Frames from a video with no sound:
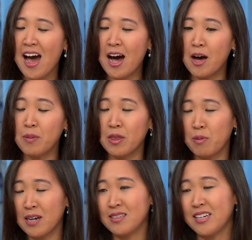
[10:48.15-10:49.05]
But the
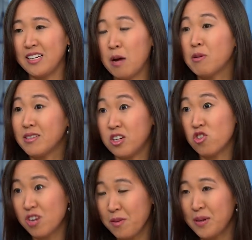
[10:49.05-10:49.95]
president, President
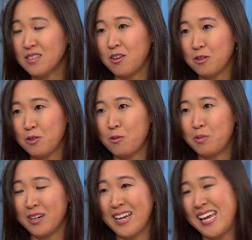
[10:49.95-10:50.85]
Trump, has also
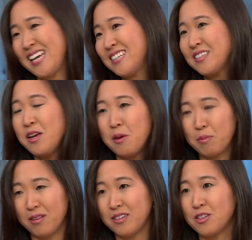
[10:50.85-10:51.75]
put his
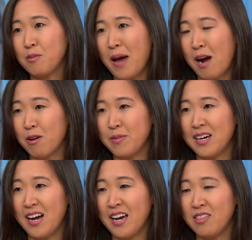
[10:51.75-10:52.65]
political power
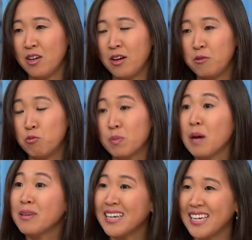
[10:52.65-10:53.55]
behind the
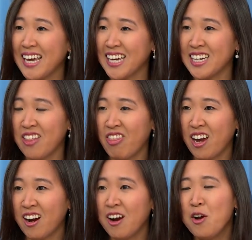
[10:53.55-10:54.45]
Republican candidate
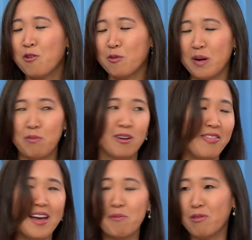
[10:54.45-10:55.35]
there. Remember,
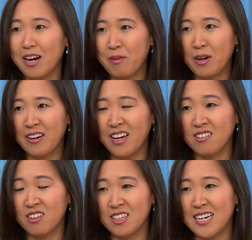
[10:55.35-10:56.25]
in that primary, it
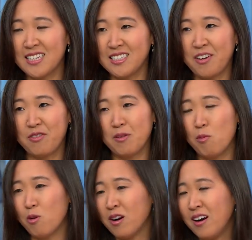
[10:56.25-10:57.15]
looked as if the
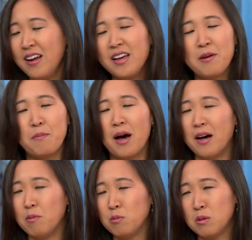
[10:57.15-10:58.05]
more
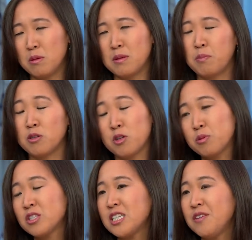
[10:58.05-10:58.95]
the
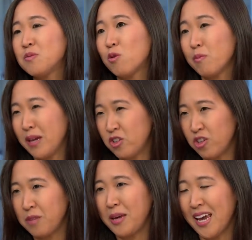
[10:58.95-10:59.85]
perceived more
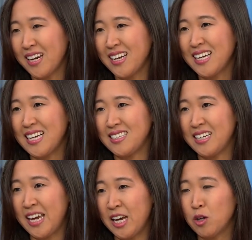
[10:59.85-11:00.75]
mainstream candidate, Casey
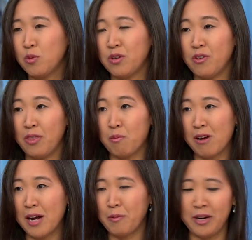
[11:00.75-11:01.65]
Cagle, would have won the
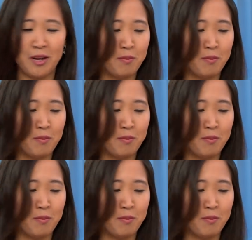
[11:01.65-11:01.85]
primary,